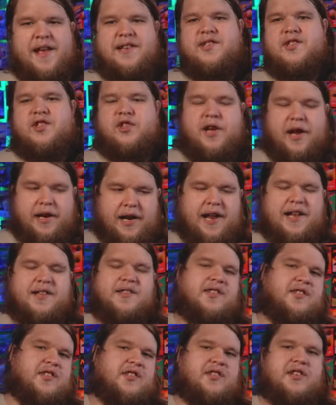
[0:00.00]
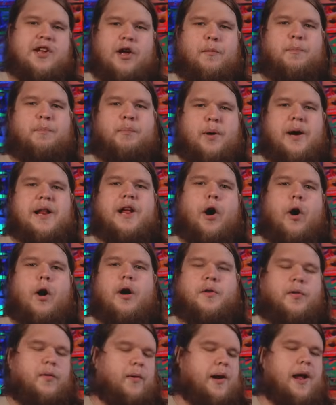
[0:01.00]
This can hit still pretty
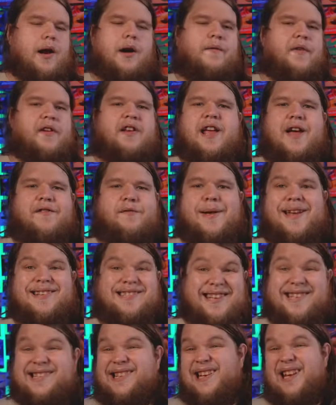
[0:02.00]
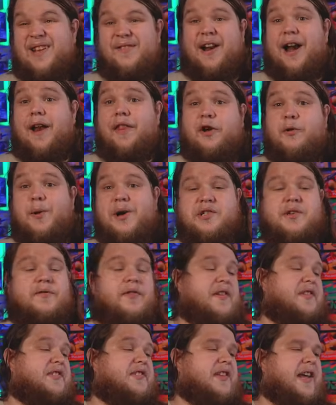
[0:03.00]
hard. 350 FPS isn't even out of the
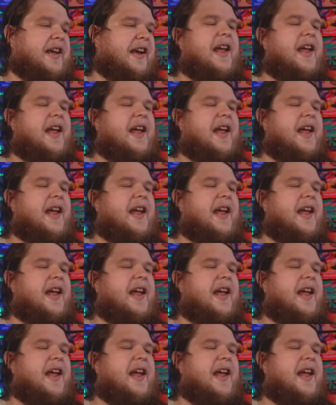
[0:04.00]
question for this